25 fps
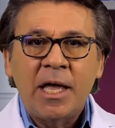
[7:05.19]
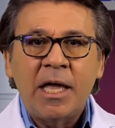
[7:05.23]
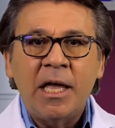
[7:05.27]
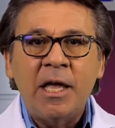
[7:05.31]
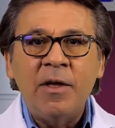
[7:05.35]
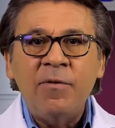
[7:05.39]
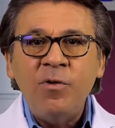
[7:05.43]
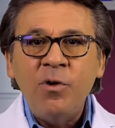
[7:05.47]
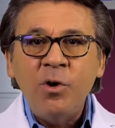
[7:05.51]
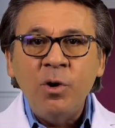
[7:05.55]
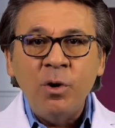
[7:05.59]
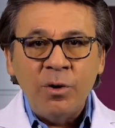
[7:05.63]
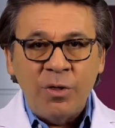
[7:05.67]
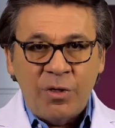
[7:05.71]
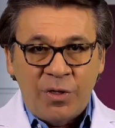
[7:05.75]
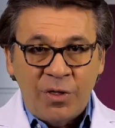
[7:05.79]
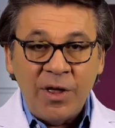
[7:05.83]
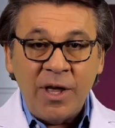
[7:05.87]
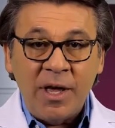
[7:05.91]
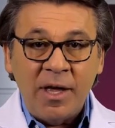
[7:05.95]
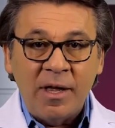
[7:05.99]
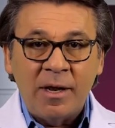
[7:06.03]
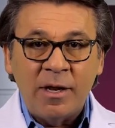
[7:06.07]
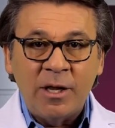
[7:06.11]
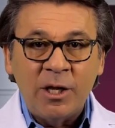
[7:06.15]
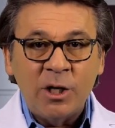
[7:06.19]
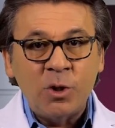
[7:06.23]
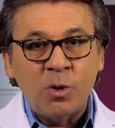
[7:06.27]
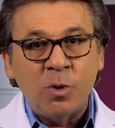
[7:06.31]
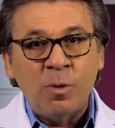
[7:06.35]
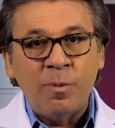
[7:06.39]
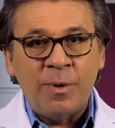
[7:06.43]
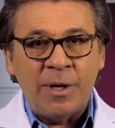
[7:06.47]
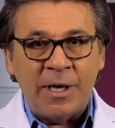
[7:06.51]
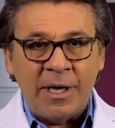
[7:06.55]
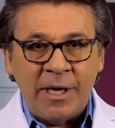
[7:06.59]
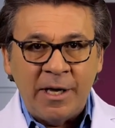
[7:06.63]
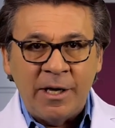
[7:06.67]
If you're thin, this
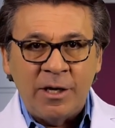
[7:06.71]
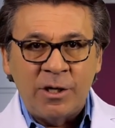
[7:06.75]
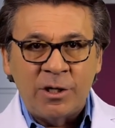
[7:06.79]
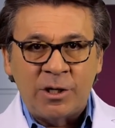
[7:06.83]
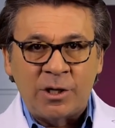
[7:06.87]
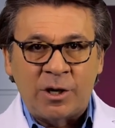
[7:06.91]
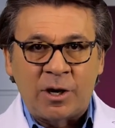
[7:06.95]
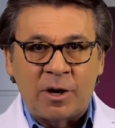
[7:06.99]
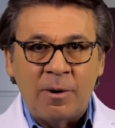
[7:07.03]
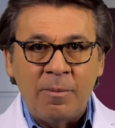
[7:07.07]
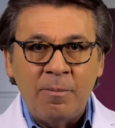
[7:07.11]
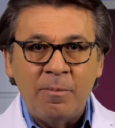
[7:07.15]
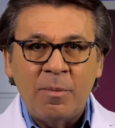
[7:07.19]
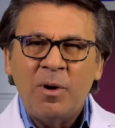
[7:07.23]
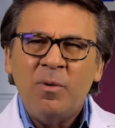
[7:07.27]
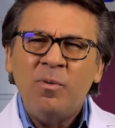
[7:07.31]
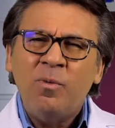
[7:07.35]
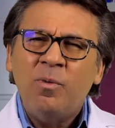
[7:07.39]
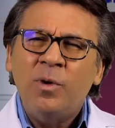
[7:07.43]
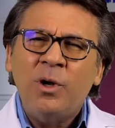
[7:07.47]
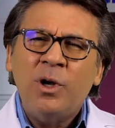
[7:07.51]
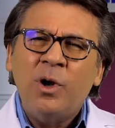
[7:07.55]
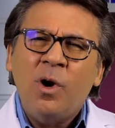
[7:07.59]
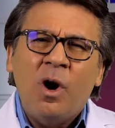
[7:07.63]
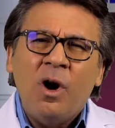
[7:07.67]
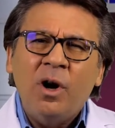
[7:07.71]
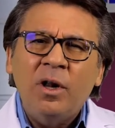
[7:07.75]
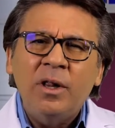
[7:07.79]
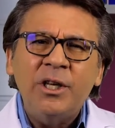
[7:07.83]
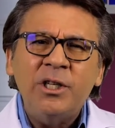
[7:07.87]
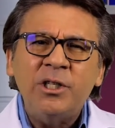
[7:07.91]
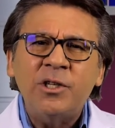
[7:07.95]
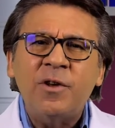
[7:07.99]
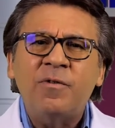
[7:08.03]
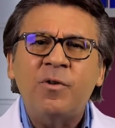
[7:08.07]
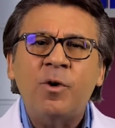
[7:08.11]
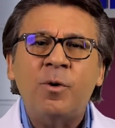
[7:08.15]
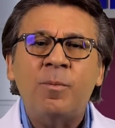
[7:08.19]
will be easier.
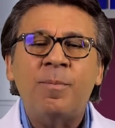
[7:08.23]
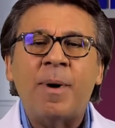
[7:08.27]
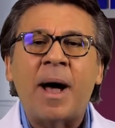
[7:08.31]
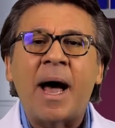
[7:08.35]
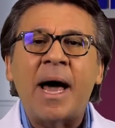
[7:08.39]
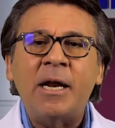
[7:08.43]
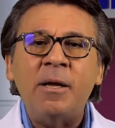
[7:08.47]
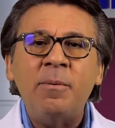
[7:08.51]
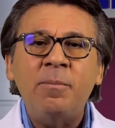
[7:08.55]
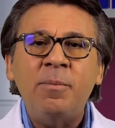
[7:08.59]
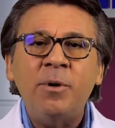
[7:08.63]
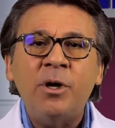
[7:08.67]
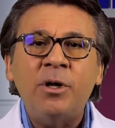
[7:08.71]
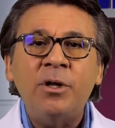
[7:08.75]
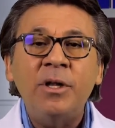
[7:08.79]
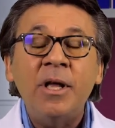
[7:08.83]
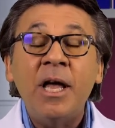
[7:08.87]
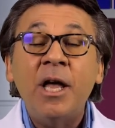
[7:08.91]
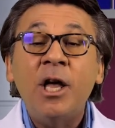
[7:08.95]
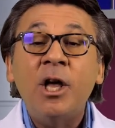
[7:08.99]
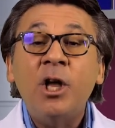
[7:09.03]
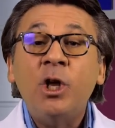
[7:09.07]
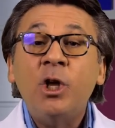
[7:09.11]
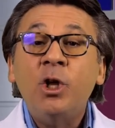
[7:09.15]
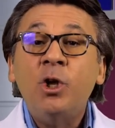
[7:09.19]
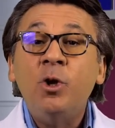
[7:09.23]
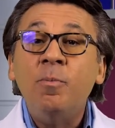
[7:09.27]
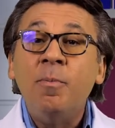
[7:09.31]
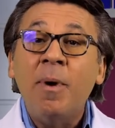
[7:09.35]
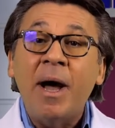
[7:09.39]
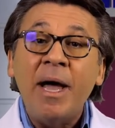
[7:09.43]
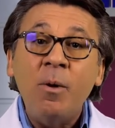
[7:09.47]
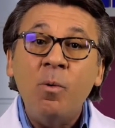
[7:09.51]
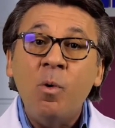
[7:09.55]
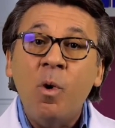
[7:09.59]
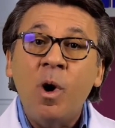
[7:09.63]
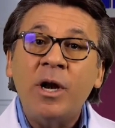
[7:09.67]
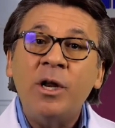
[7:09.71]
Regardless of your body build, you
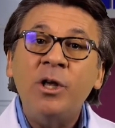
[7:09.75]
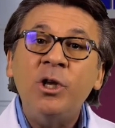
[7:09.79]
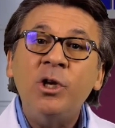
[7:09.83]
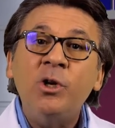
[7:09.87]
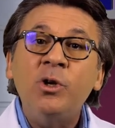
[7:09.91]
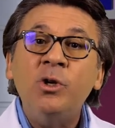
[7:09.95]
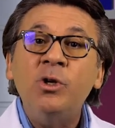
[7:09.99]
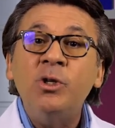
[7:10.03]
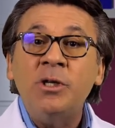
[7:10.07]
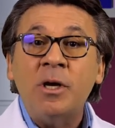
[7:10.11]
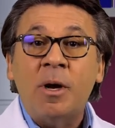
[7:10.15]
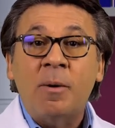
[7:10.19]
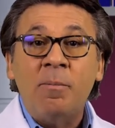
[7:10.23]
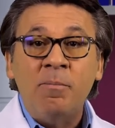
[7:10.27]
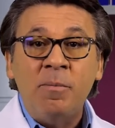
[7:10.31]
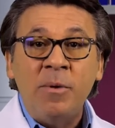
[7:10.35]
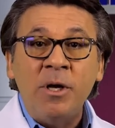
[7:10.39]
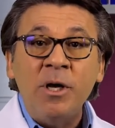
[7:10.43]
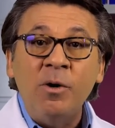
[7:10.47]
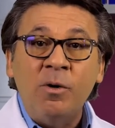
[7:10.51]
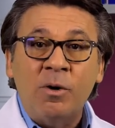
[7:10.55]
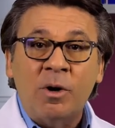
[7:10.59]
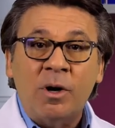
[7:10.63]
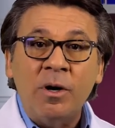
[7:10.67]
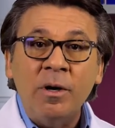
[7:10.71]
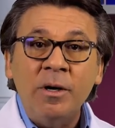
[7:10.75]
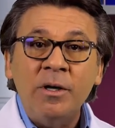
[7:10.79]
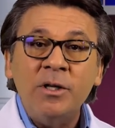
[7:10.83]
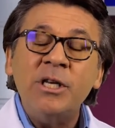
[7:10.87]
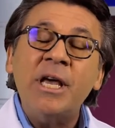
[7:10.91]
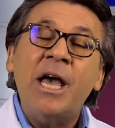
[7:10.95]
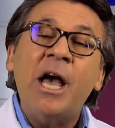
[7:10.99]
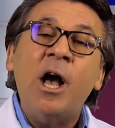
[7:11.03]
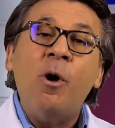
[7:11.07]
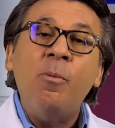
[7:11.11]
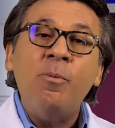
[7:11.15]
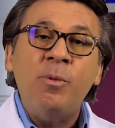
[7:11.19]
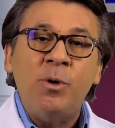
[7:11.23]
might want to use a mirror
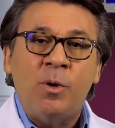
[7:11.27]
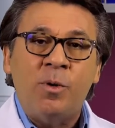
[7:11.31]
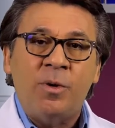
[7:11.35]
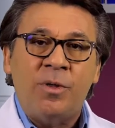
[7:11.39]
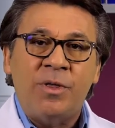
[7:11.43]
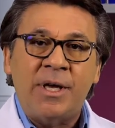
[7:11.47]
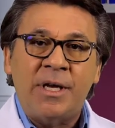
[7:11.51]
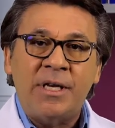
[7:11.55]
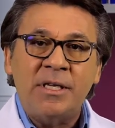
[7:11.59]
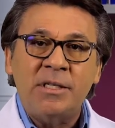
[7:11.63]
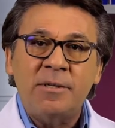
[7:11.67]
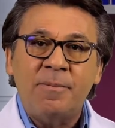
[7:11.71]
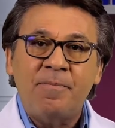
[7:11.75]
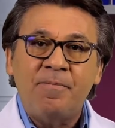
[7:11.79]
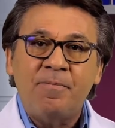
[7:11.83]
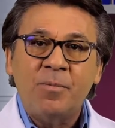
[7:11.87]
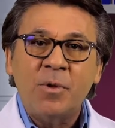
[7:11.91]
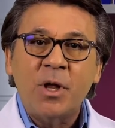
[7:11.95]
to help you with this.